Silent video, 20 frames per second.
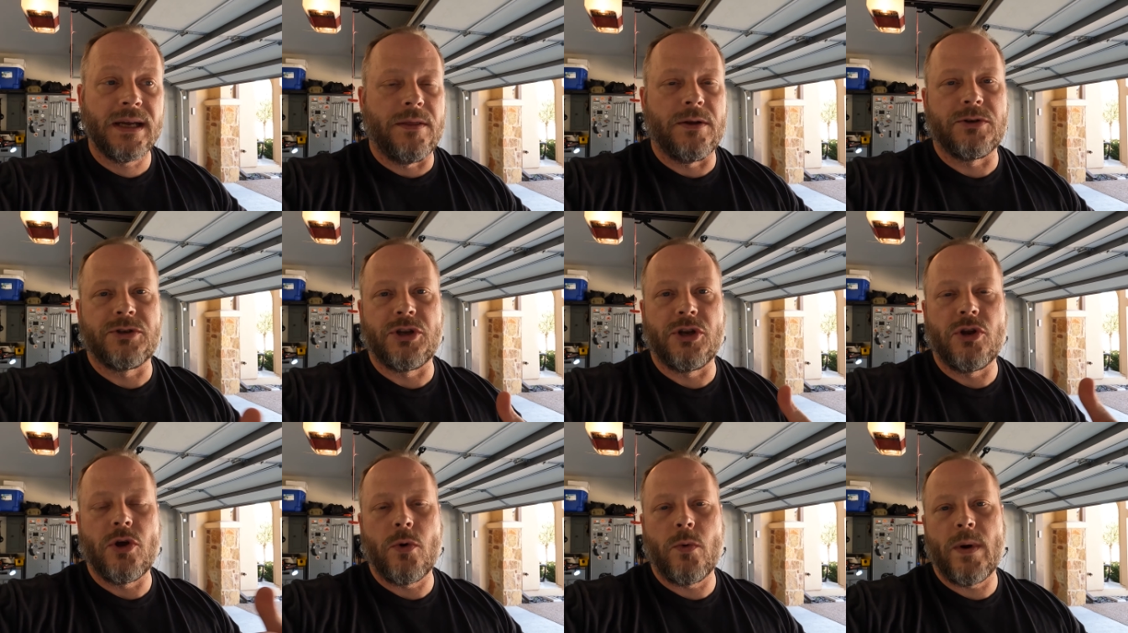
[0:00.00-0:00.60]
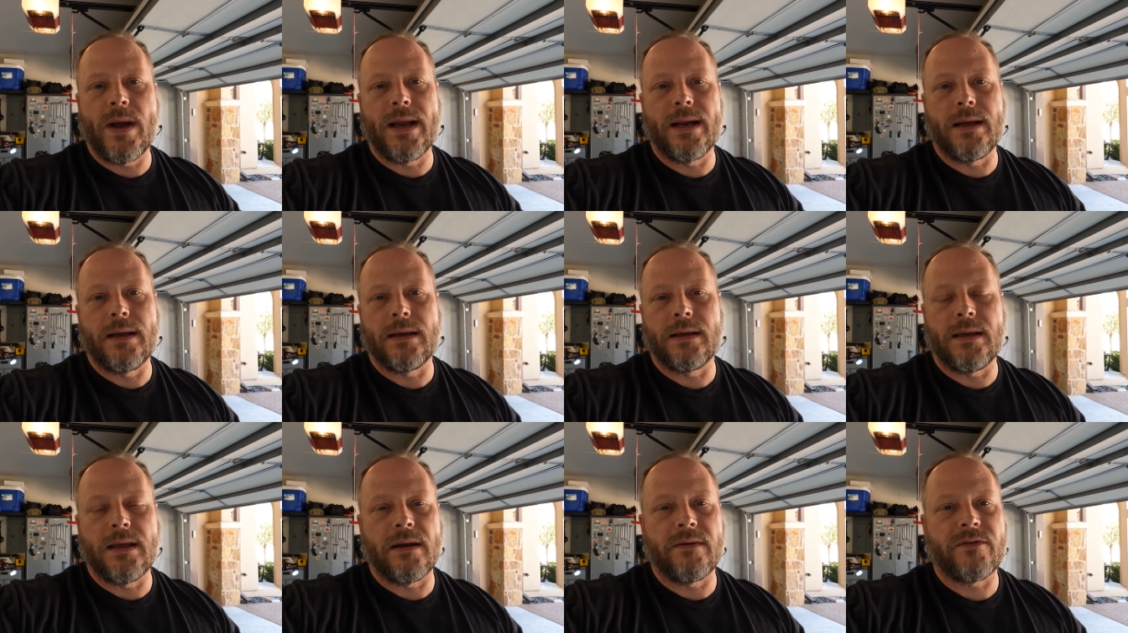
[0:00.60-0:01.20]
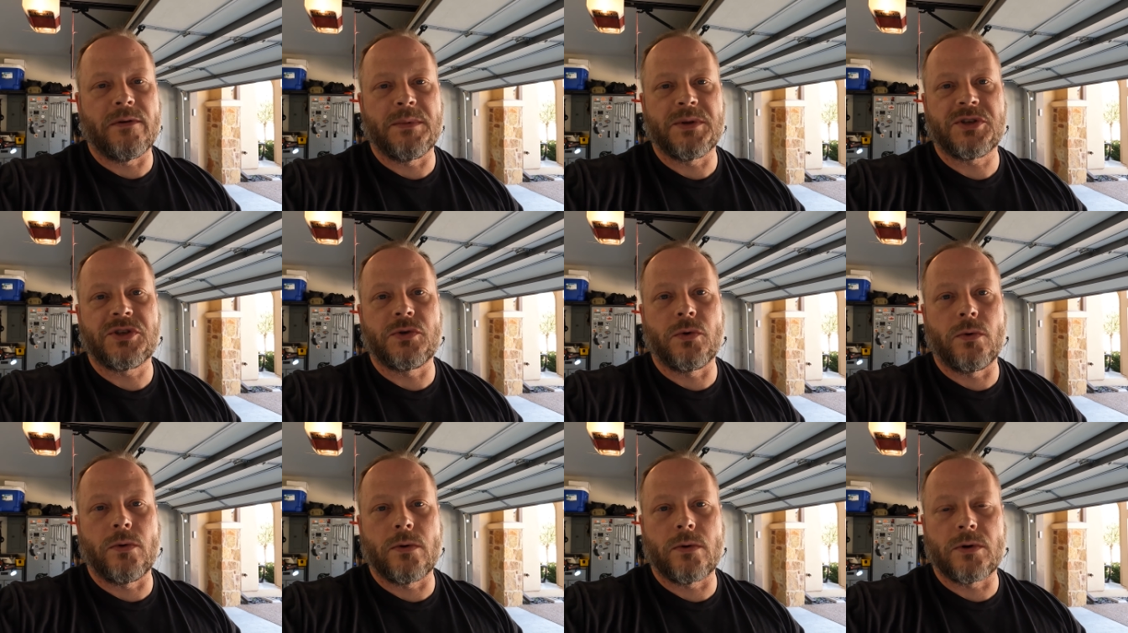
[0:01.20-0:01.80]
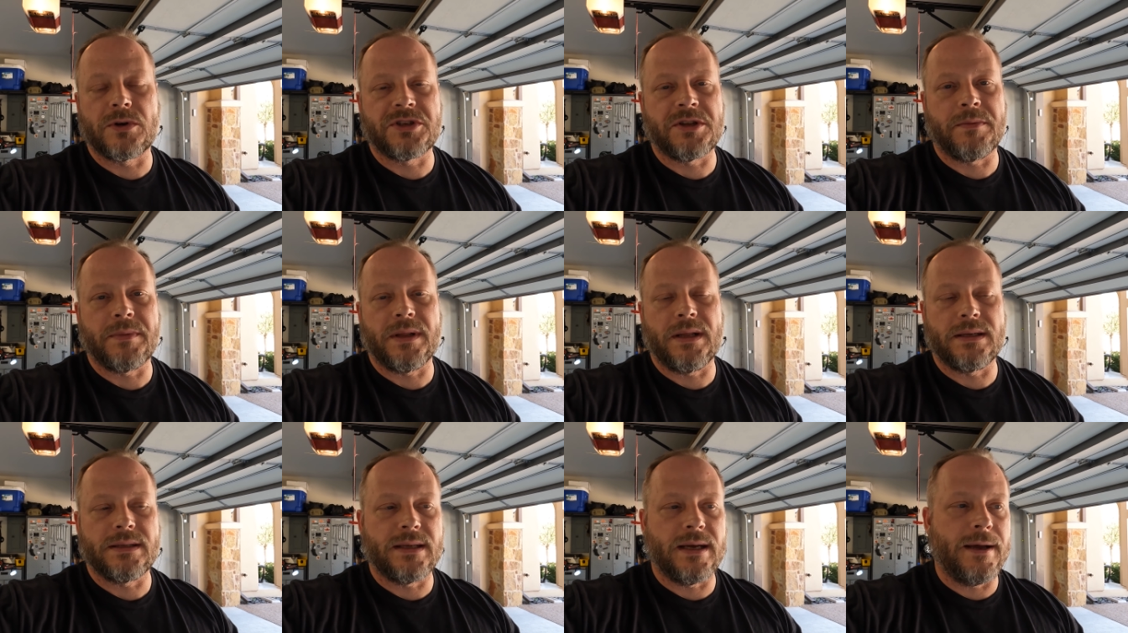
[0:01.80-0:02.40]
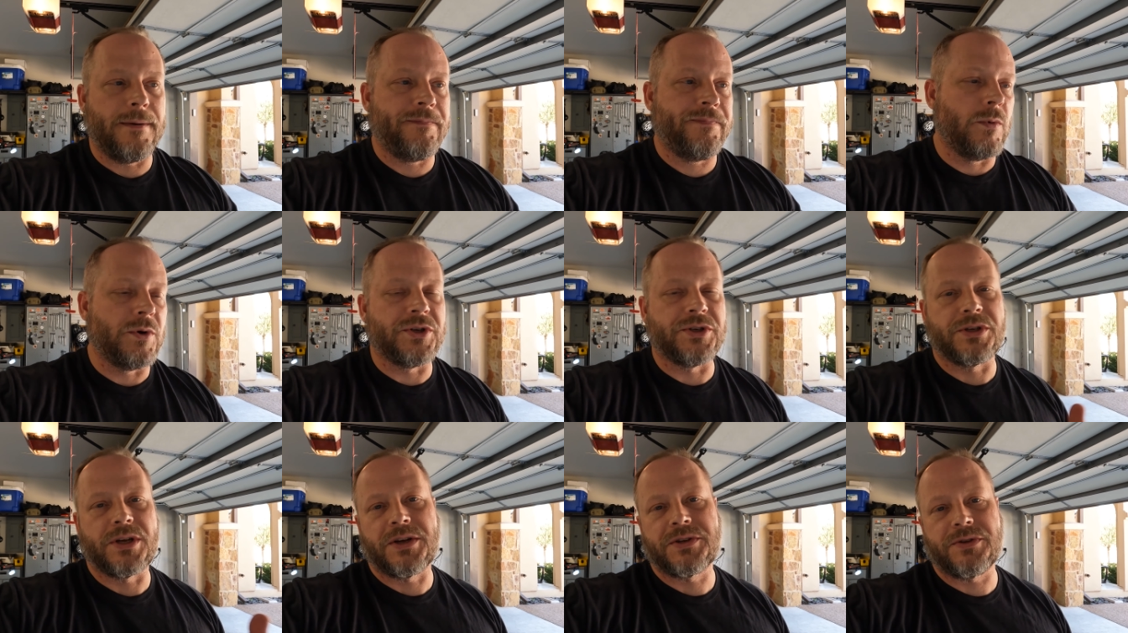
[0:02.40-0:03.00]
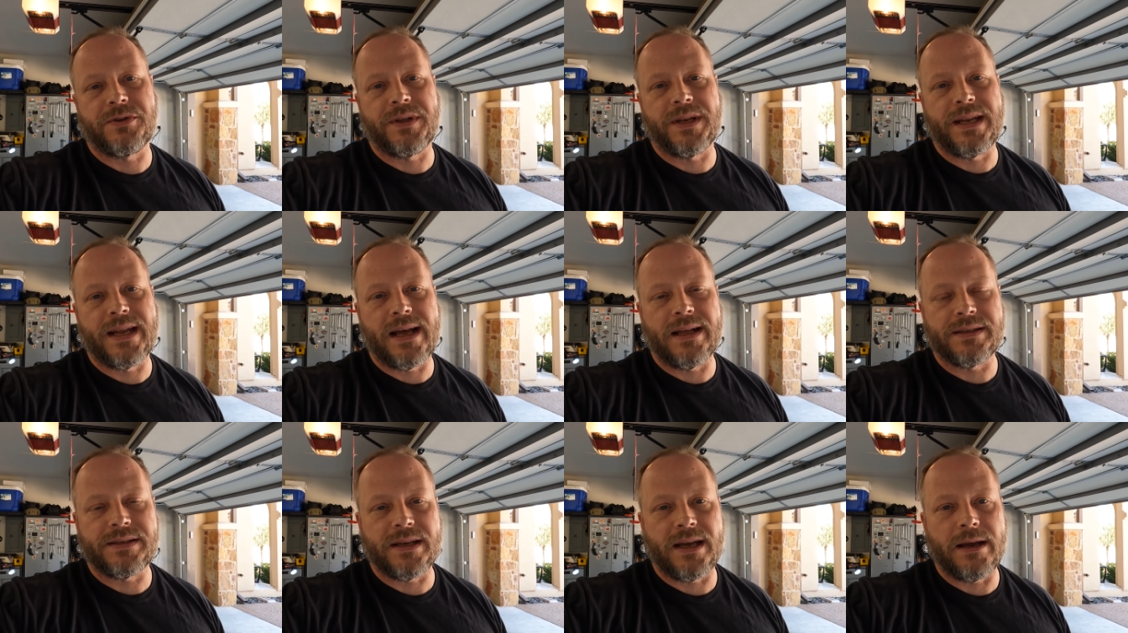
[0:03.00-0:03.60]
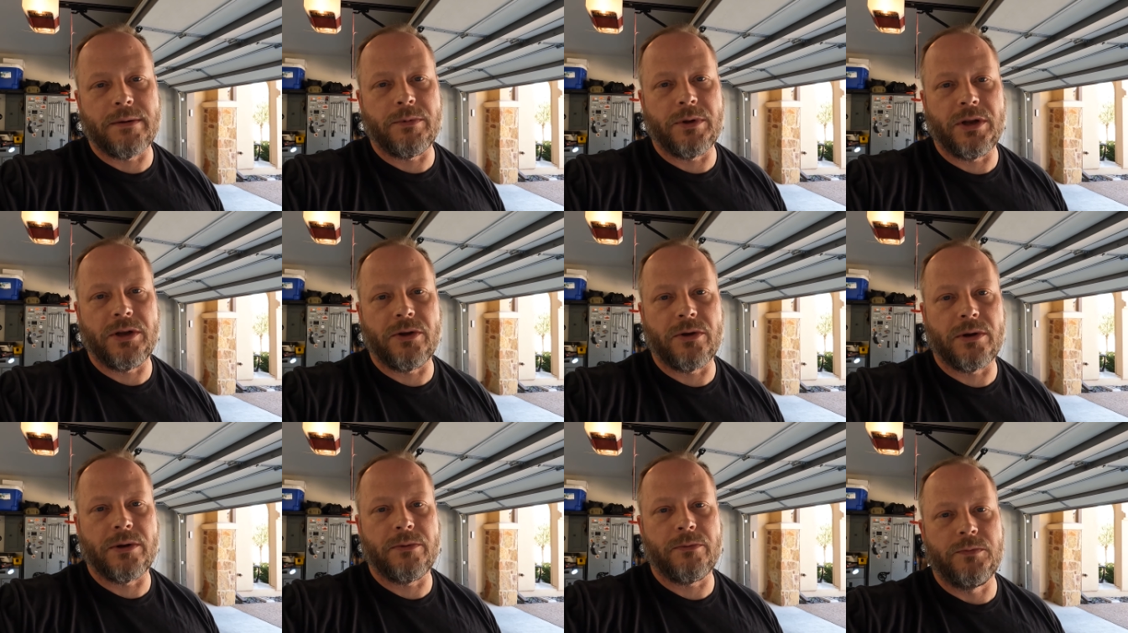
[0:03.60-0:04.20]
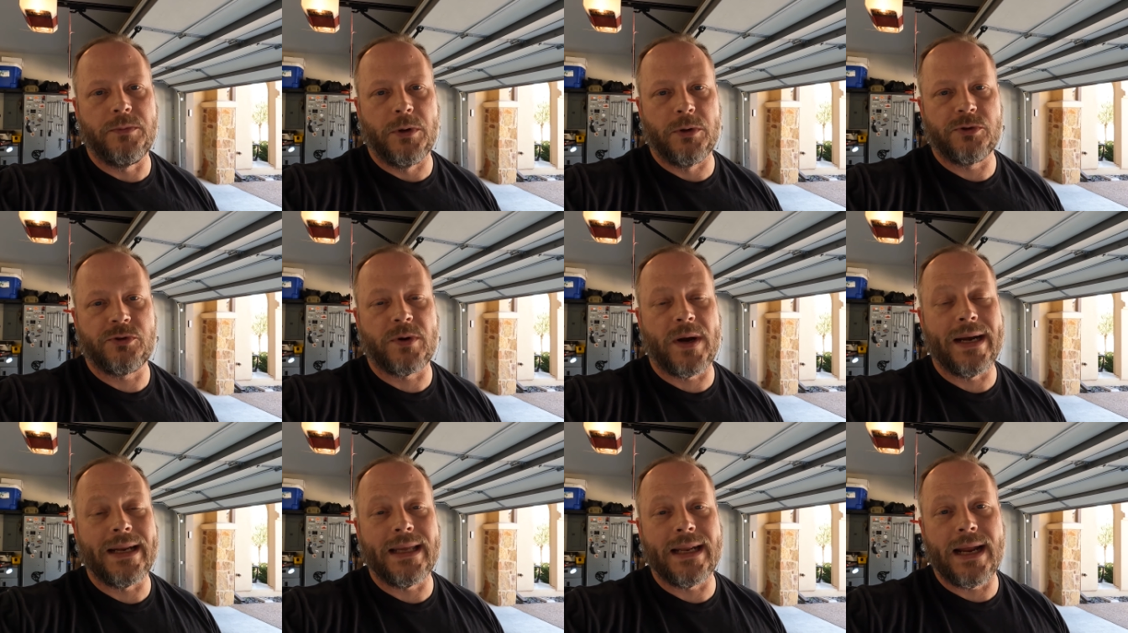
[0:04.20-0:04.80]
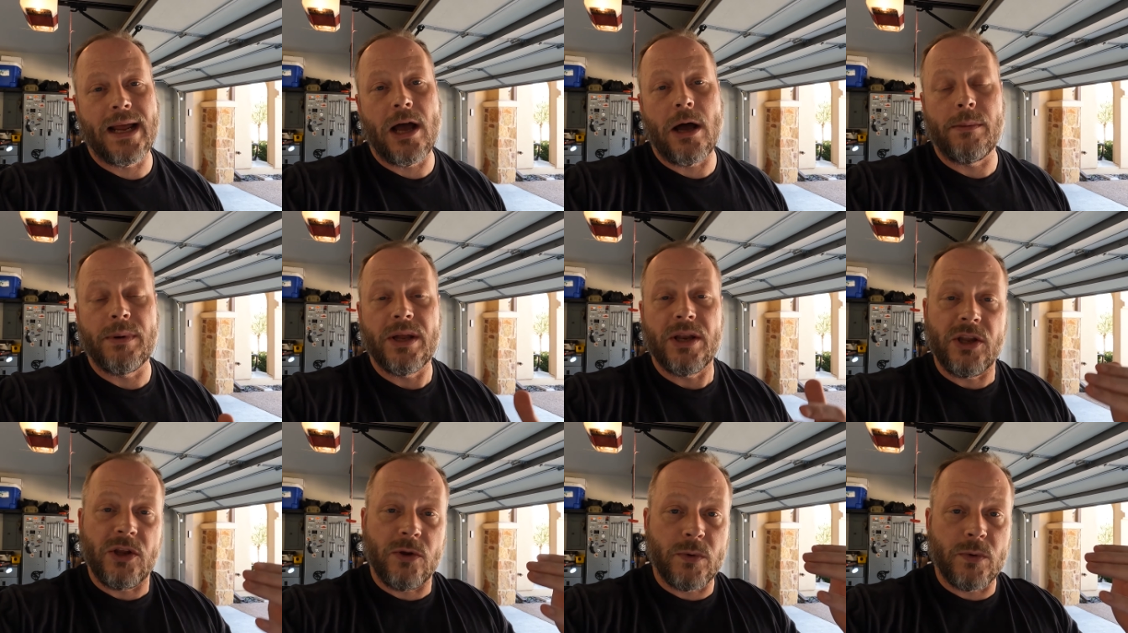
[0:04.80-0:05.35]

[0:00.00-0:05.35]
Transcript: There's no way to get it from a store or something like that, which is also the downside when you're gonna you know try to get a helmet.